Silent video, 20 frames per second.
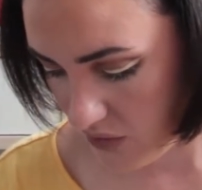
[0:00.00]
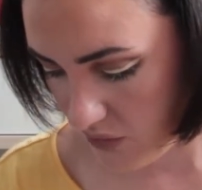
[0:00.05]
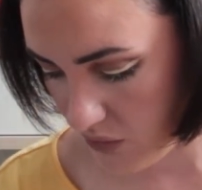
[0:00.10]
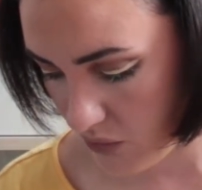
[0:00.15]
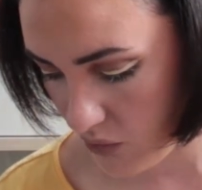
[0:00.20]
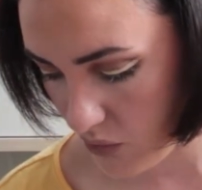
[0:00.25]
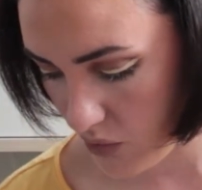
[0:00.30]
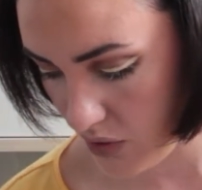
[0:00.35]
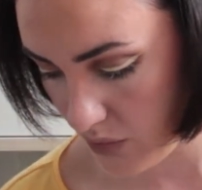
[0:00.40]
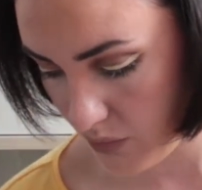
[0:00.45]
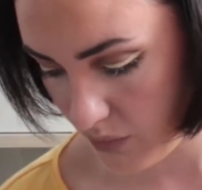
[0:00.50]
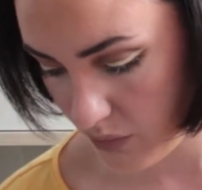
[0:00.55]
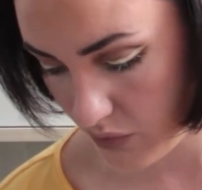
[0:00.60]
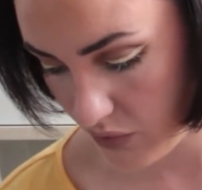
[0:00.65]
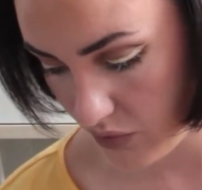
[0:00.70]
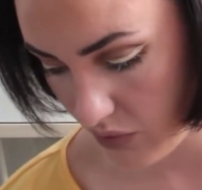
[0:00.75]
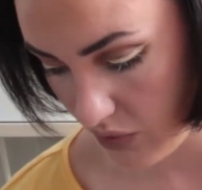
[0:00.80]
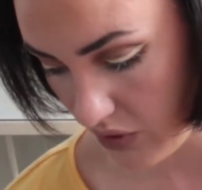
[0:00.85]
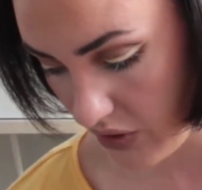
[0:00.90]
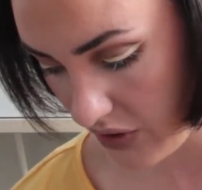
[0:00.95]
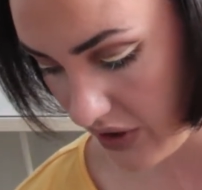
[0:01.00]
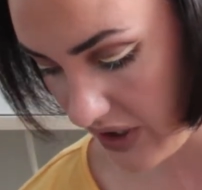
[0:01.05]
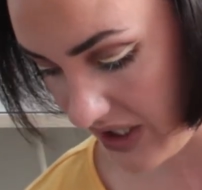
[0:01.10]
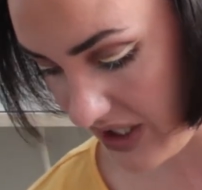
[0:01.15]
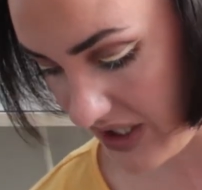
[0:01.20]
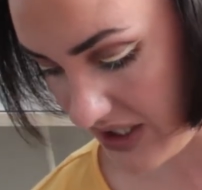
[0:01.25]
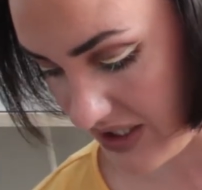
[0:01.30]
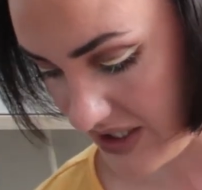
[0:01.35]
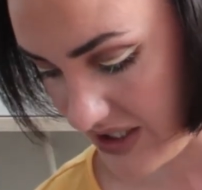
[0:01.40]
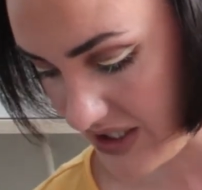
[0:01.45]
4
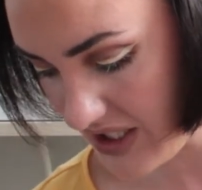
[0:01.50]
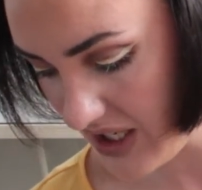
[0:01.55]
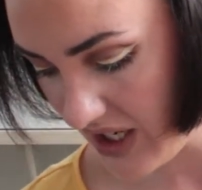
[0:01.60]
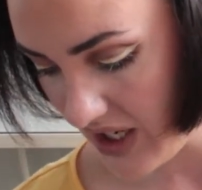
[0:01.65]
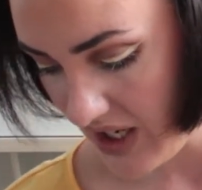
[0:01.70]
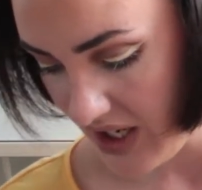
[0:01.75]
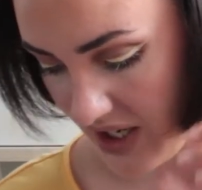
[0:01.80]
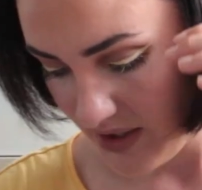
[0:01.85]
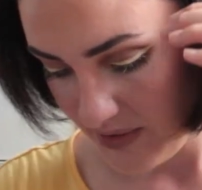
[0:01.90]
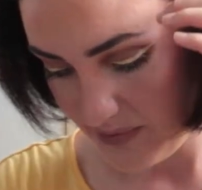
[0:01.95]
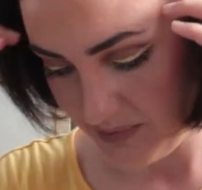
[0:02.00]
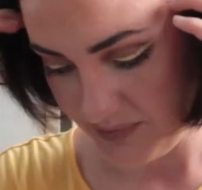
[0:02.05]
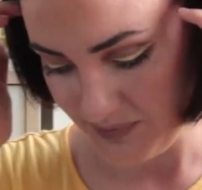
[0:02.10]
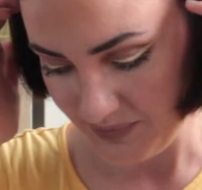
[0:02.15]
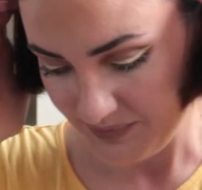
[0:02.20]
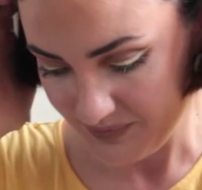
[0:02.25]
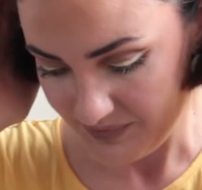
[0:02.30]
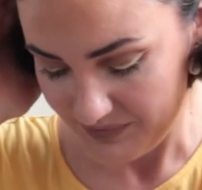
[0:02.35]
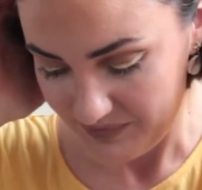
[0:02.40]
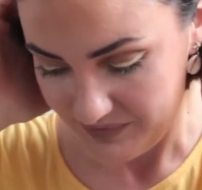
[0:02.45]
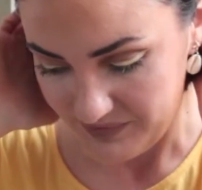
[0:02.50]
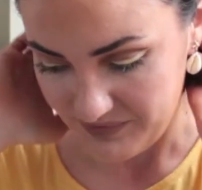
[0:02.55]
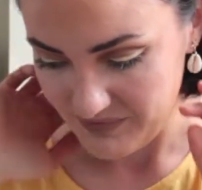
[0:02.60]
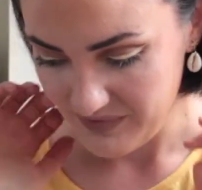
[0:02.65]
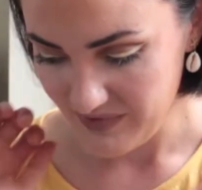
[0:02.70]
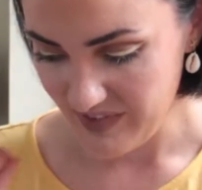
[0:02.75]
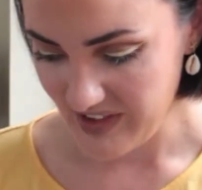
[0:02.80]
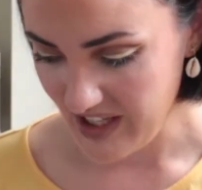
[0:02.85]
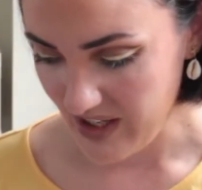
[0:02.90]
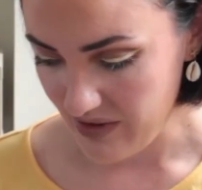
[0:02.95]
products.
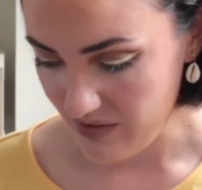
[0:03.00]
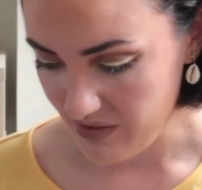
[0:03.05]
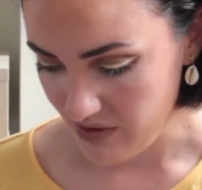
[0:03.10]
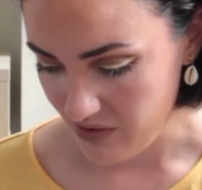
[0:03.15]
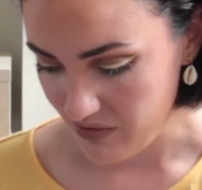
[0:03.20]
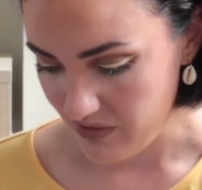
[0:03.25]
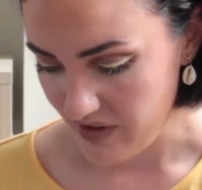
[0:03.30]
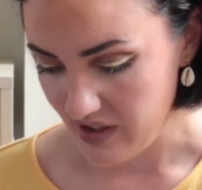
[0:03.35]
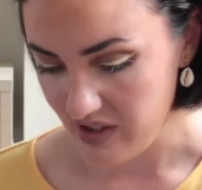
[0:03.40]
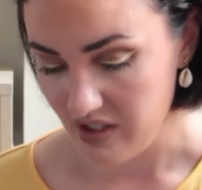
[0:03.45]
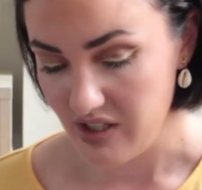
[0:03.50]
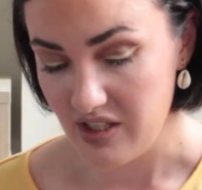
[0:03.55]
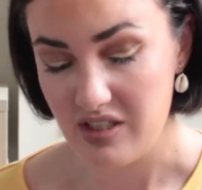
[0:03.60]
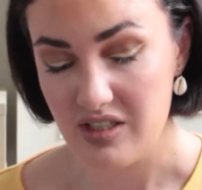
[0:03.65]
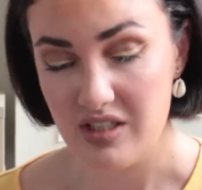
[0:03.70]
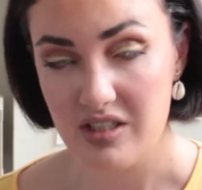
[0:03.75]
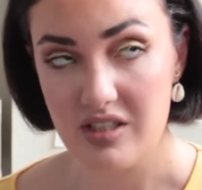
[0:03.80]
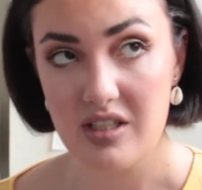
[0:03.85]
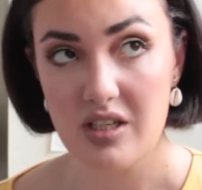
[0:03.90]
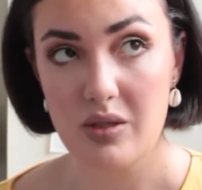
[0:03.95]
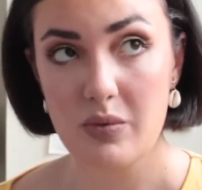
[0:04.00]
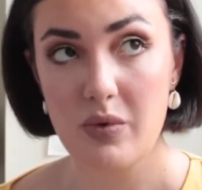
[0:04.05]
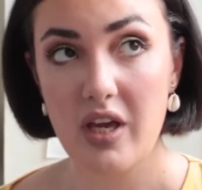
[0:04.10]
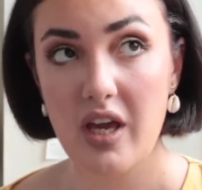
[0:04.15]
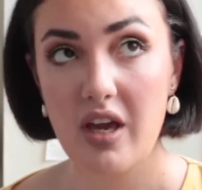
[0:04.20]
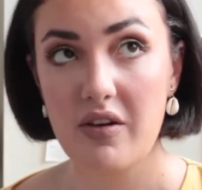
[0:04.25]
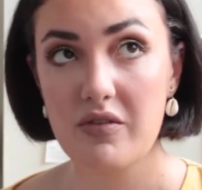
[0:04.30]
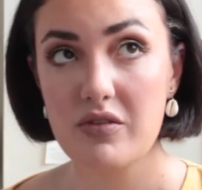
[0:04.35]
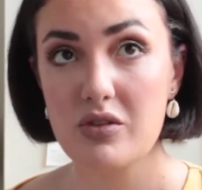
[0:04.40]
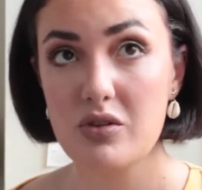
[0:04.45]
They were very interested. We
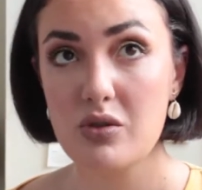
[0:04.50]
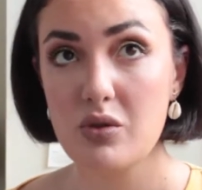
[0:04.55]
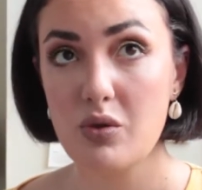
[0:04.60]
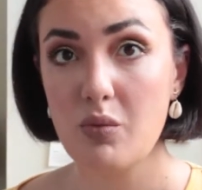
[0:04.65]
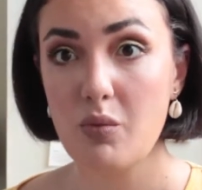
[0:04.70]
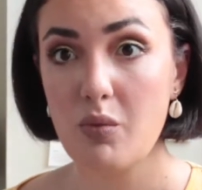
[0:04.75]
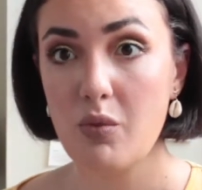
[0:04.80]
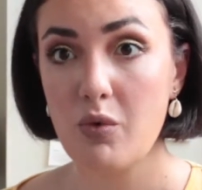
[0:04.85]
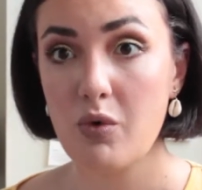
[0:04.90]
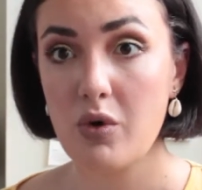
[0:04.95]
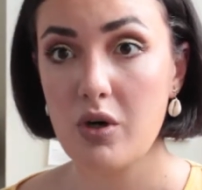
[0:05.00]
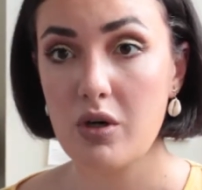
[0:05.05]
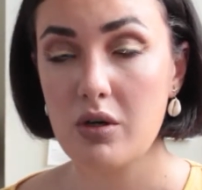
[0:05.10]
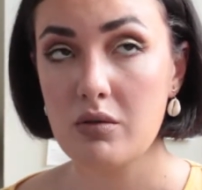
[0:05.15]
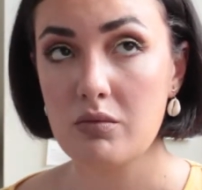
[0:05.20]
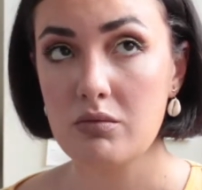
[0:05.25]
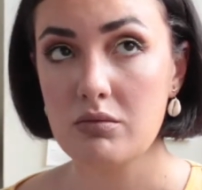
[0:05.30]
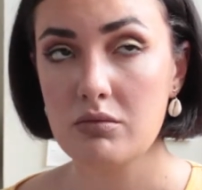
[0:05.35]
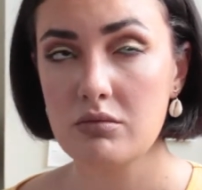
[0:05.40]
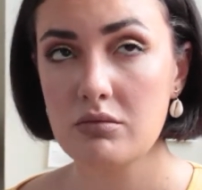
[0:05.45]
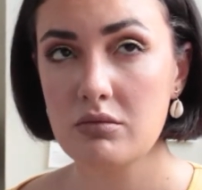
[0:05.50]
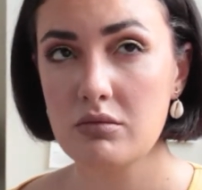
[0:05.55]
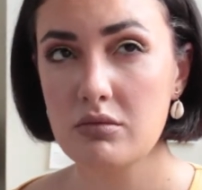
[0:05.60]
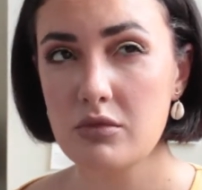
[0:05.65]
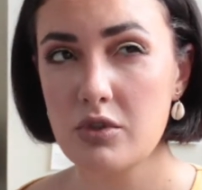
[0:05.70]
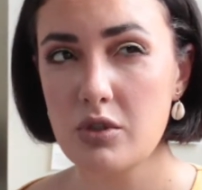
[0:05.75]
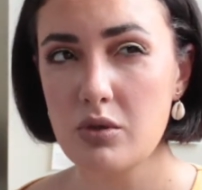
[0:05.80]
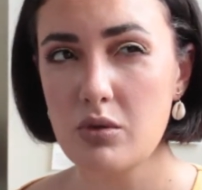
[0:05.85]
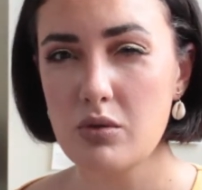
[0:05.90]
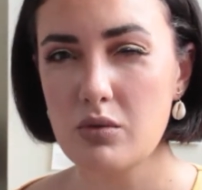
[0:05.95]
have two more
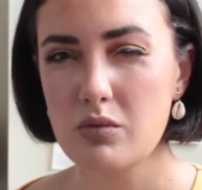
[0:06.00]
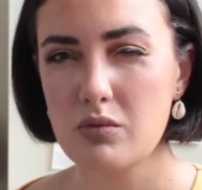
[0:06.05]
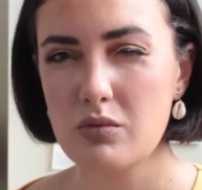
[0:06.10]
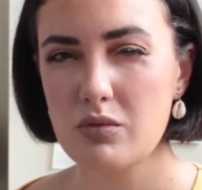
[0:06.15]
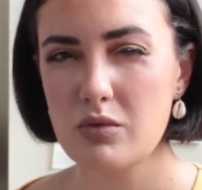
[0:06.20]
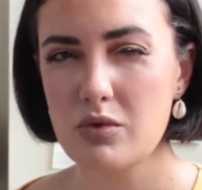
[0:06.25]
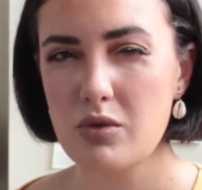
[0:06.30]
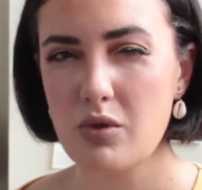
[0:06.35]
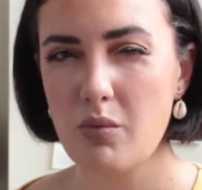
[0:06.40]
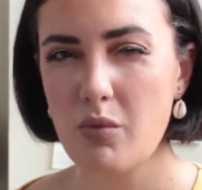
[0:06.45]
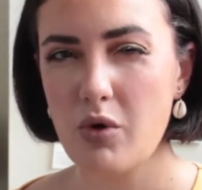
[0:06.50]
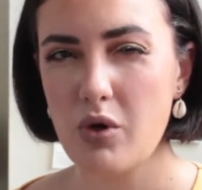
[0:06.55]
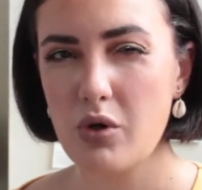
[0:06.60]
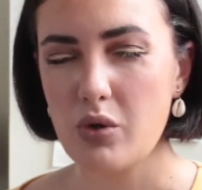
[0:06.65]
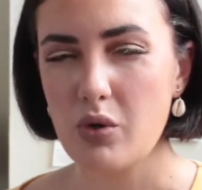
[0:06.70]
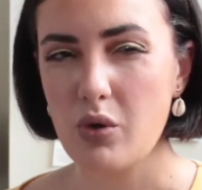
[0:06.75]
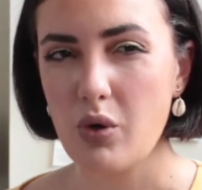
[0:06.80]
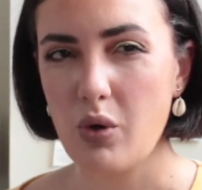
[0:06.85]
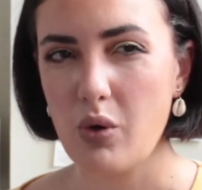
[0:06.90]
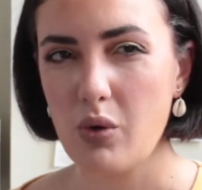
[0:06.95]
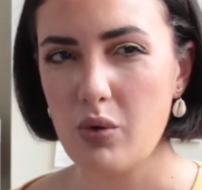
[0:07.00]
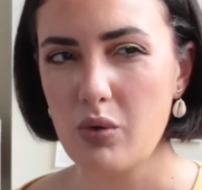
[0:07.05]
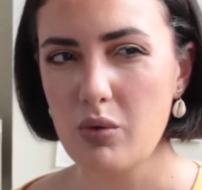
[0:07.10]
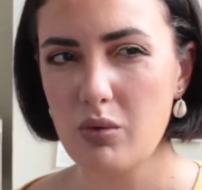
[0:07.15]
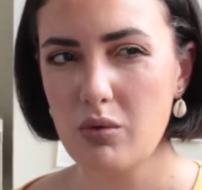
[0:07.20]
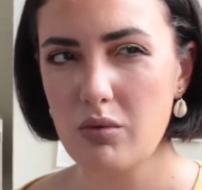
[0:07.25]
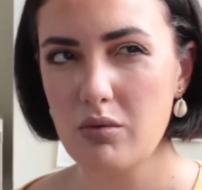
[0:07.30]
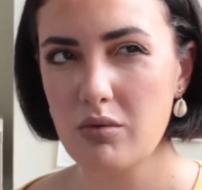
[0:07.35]
to go.